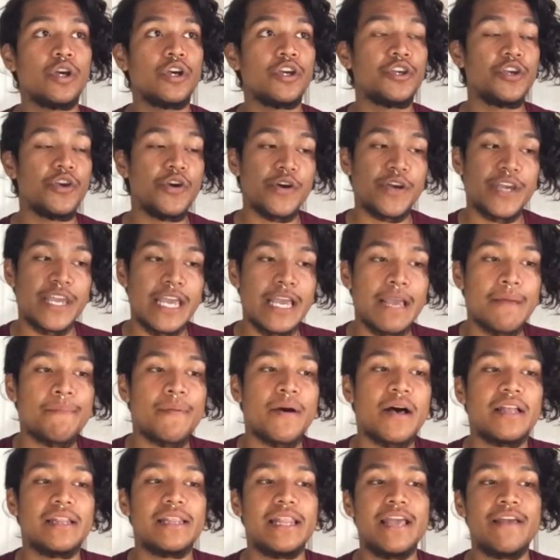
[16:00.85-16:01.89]
You keep
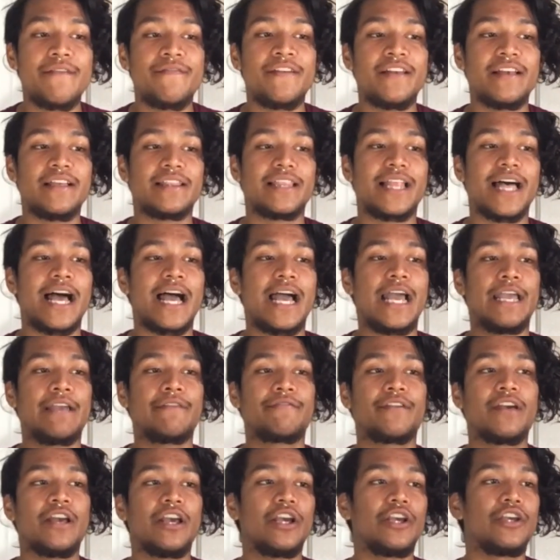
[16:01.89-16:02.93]
on living
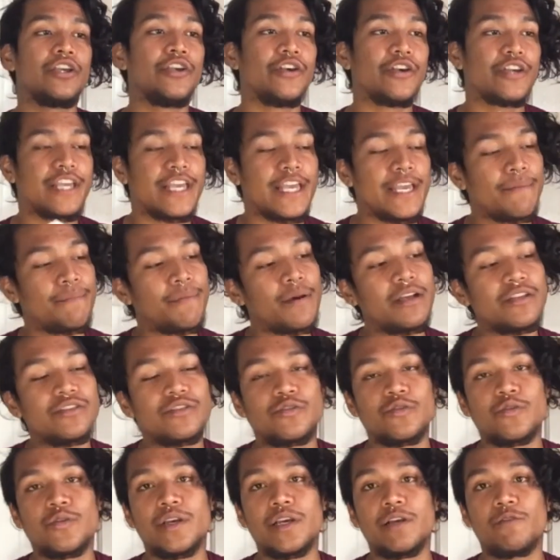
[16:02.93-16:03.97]
life. You keep on
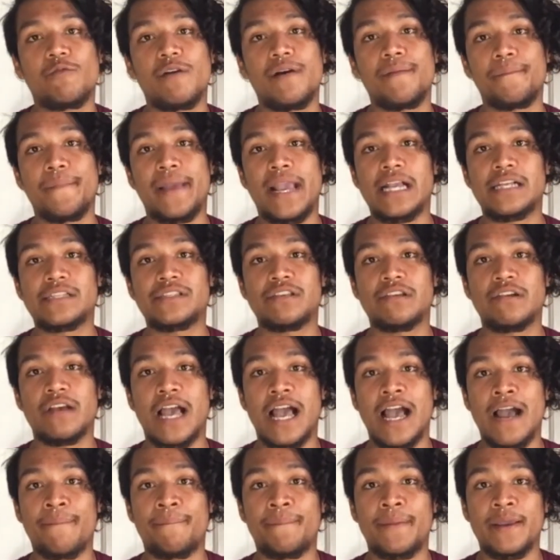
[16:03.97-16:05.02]
doing what makes you
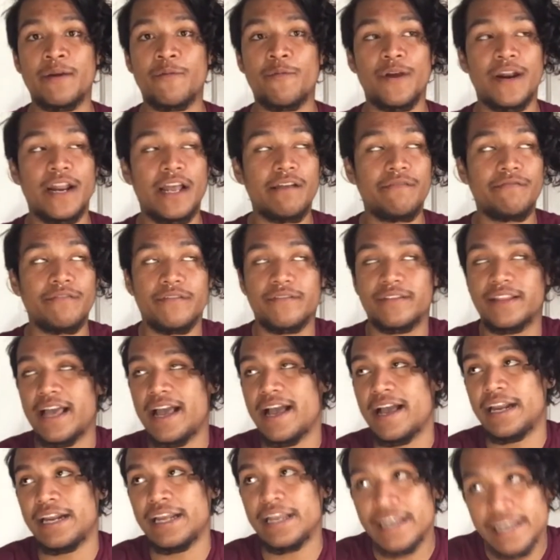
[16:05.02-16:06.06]
happy, whatever
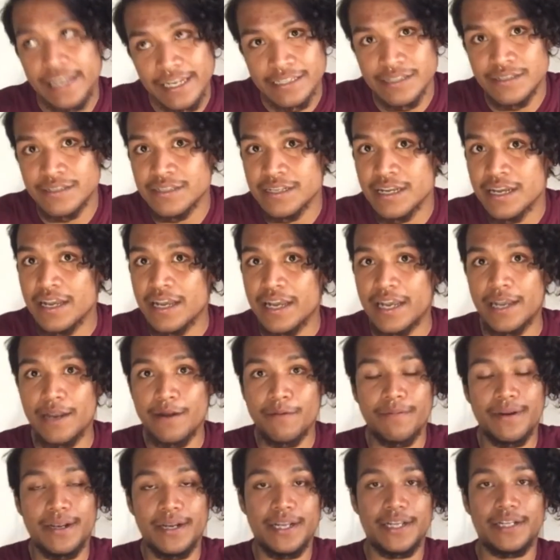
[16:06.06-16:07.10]
that is. It
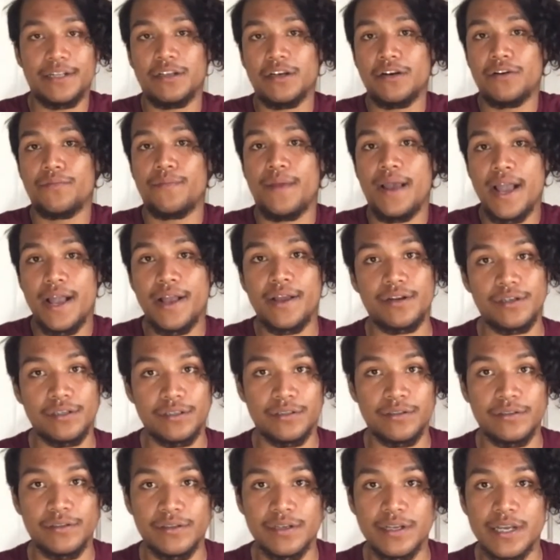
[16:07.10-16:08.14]
really don't
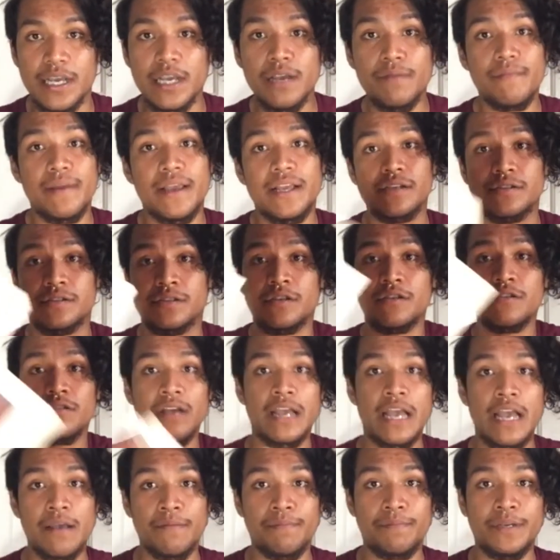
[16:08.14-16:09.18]
matter. It makes you
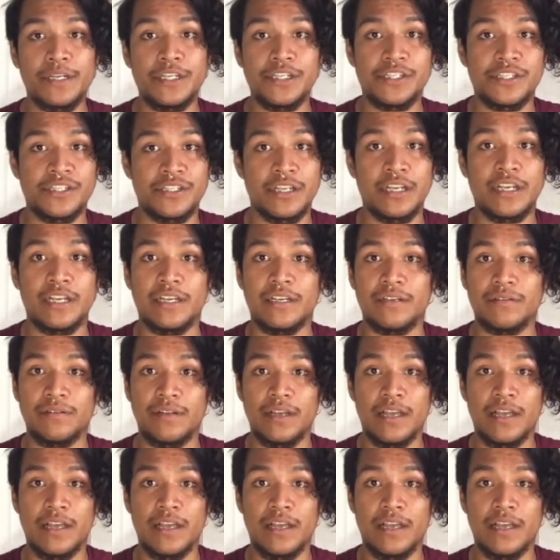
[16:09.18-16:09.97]
happy, shit.